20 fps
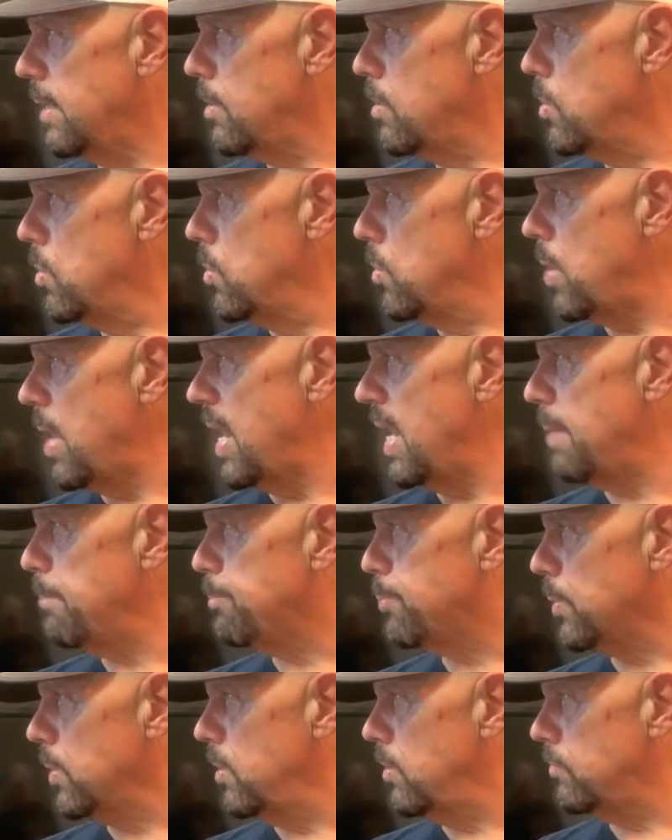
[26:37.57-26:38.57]
New and
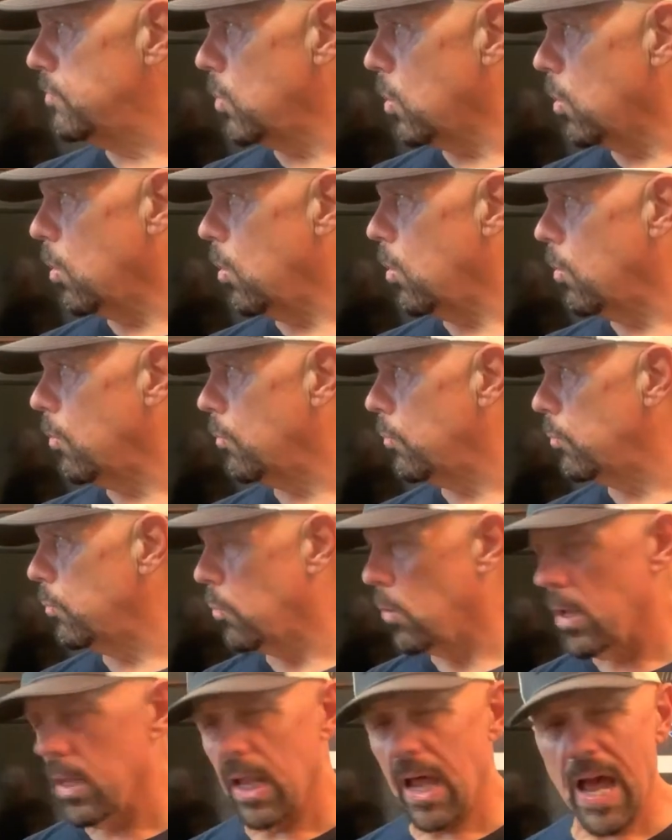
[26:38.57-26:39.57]
improved or old
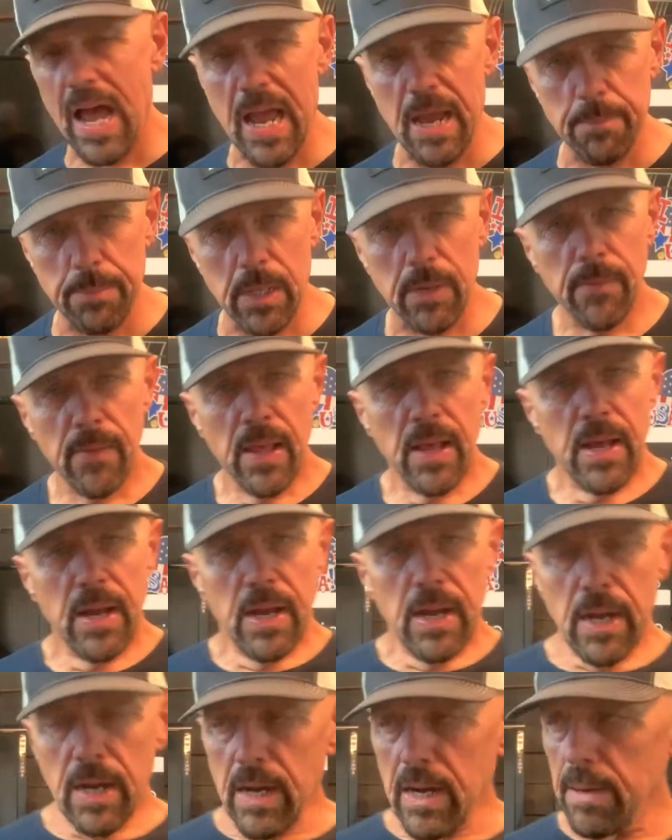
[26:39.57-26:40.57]
reliable?
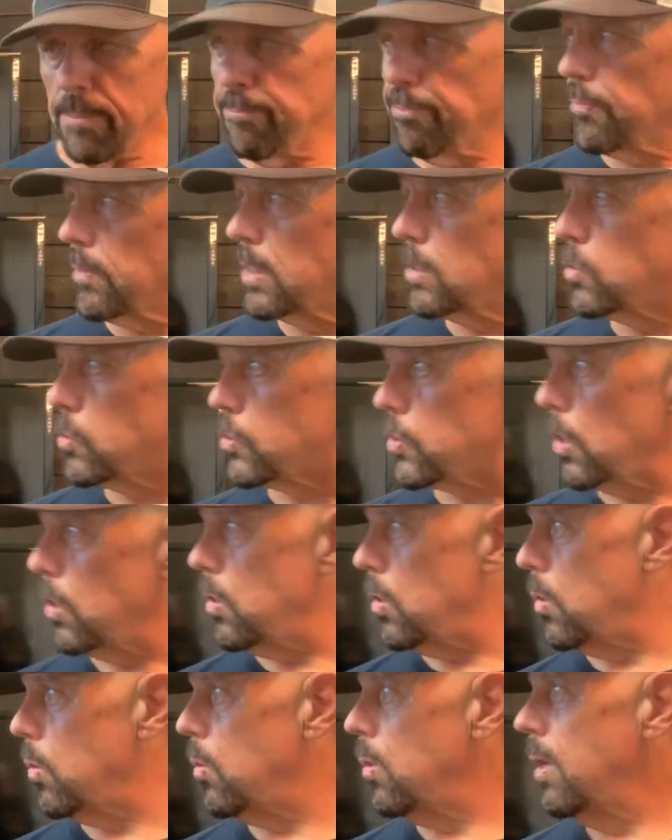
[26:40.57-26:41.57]

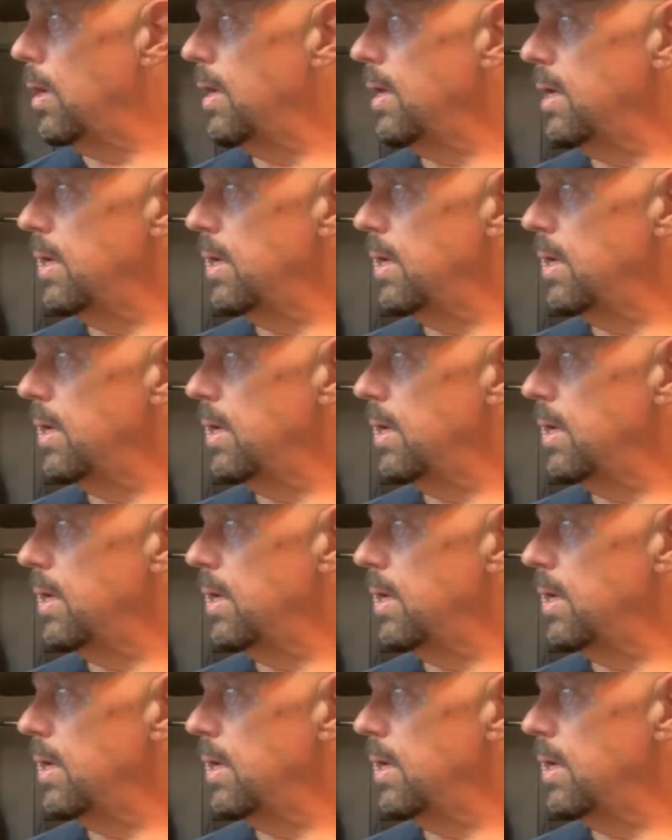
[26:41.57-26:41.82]
So